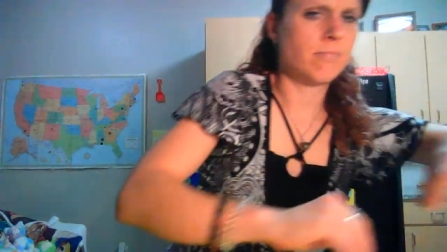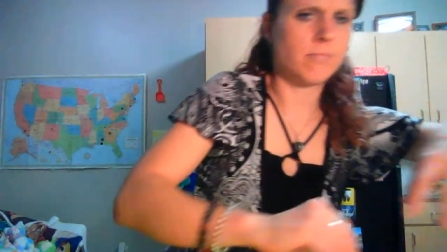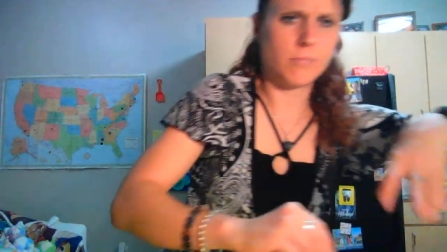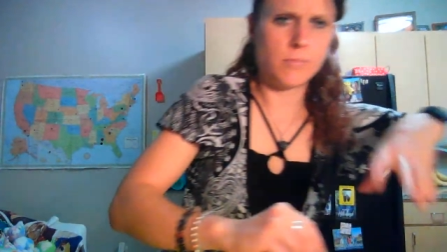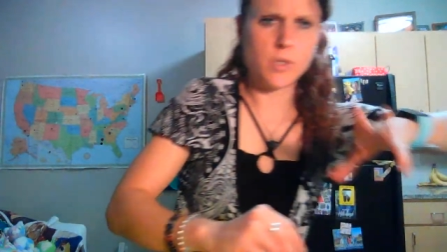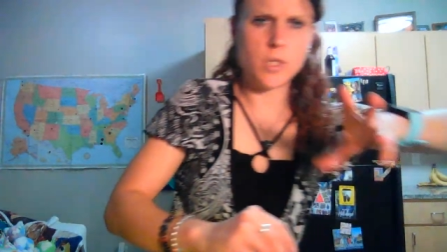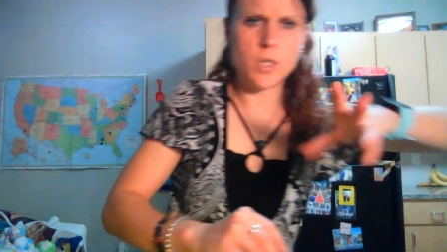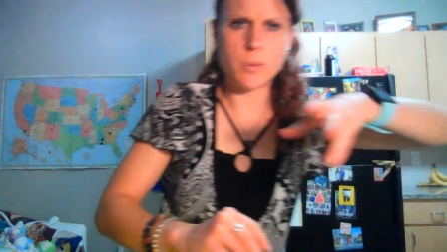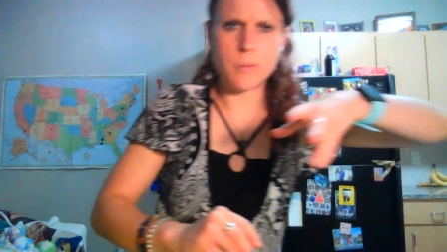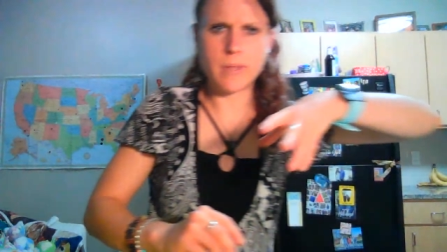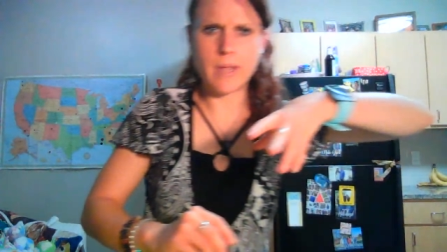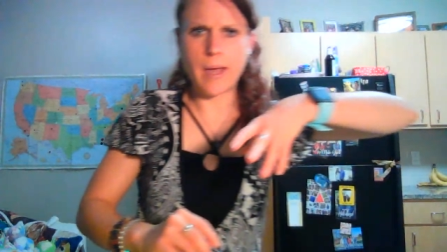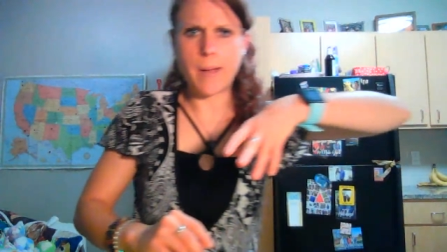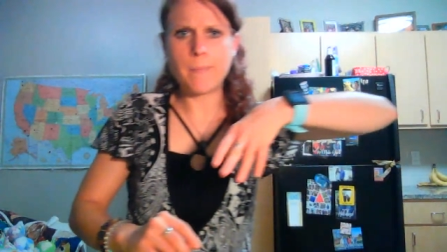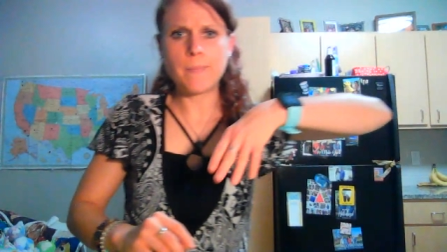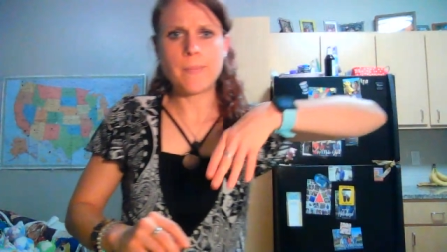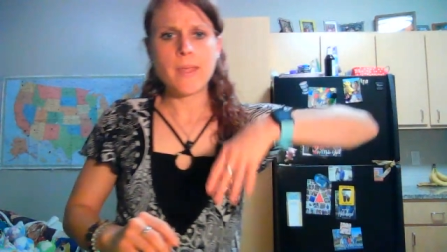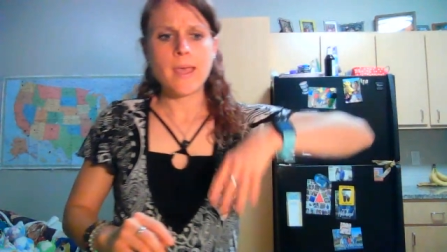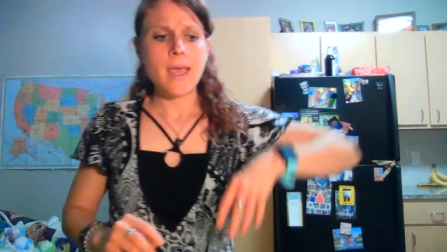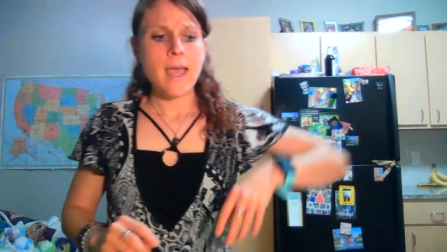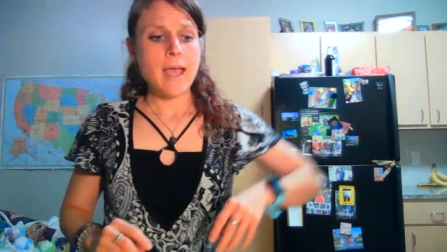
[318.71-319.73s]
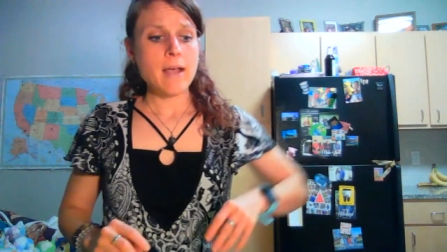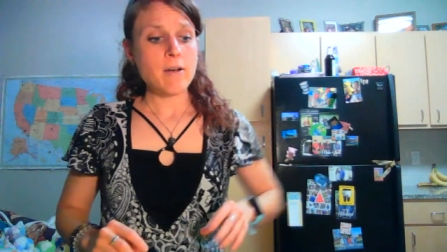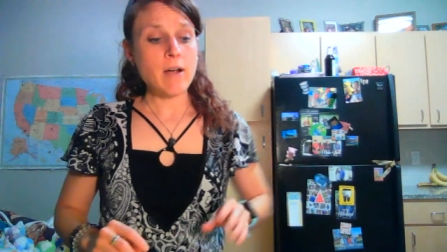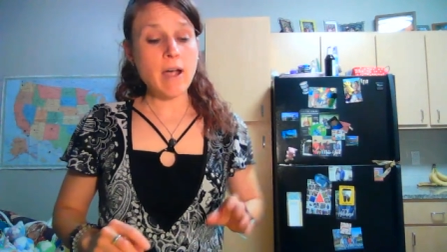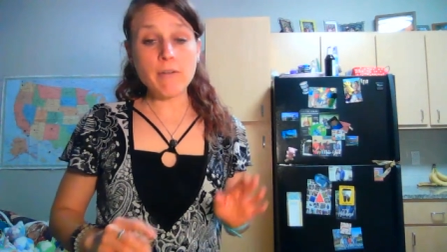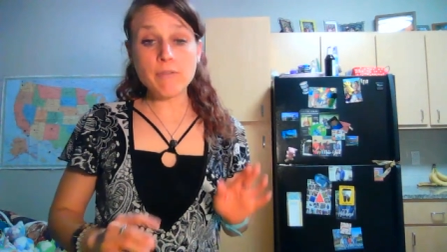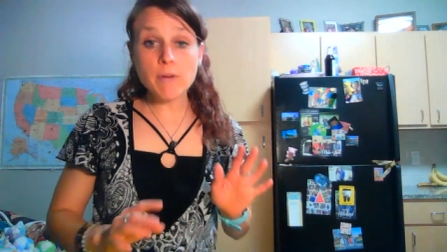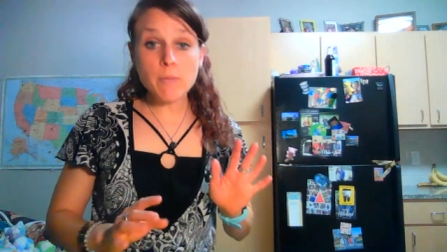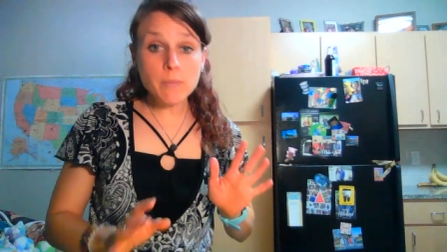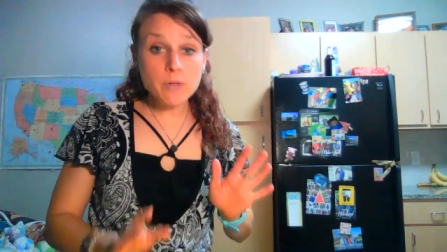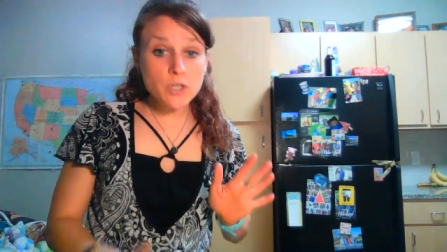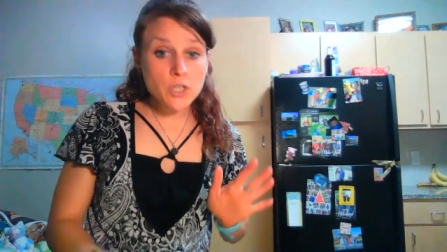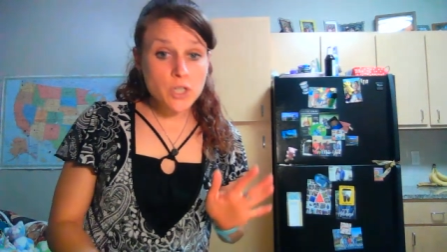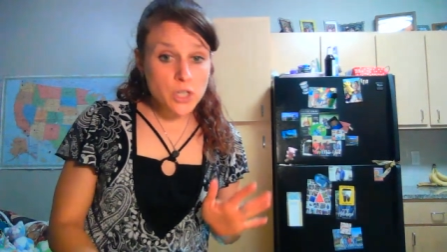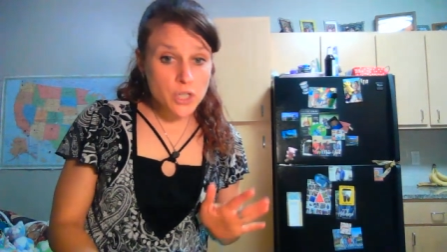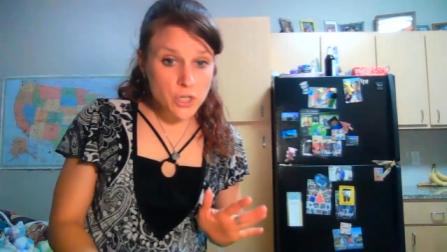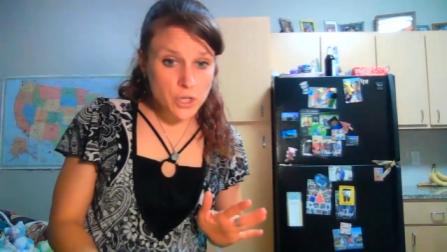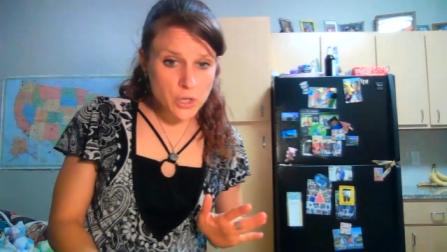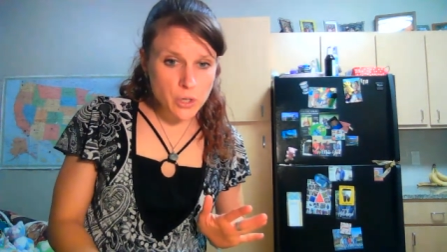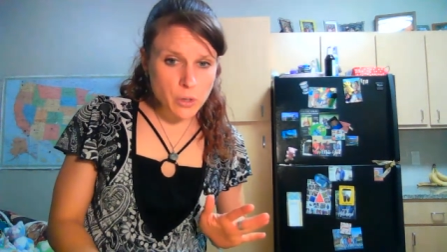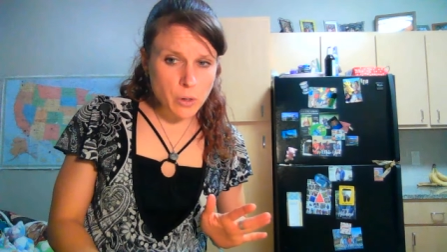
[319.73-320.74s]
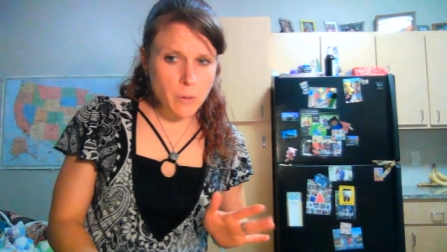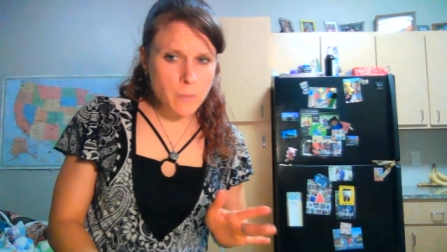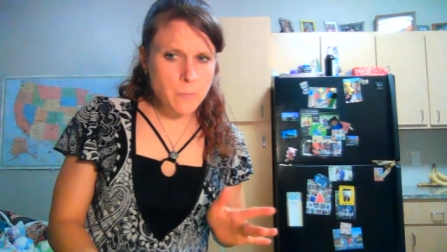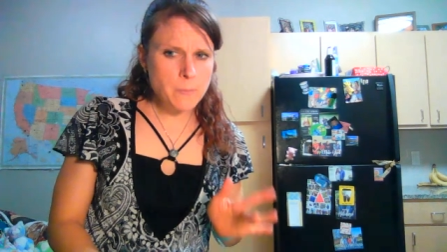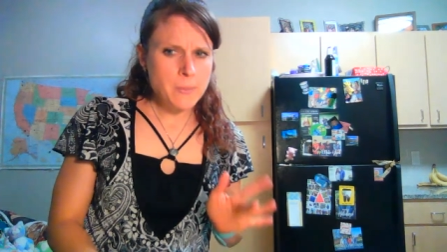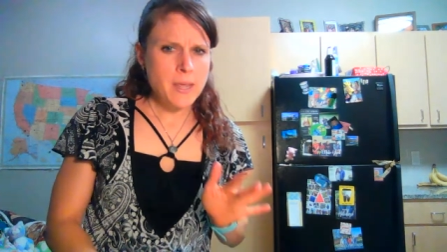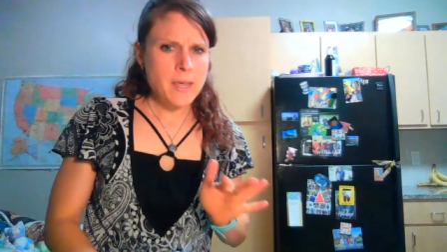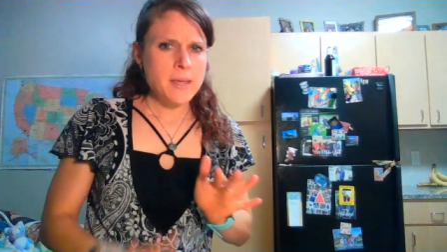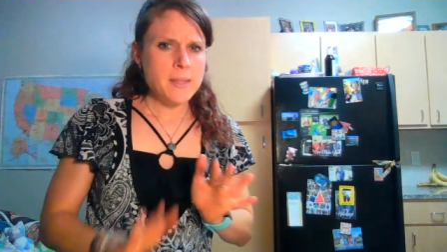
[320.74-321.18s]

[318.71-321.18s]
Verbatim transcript: We'll go with that. Craft number two,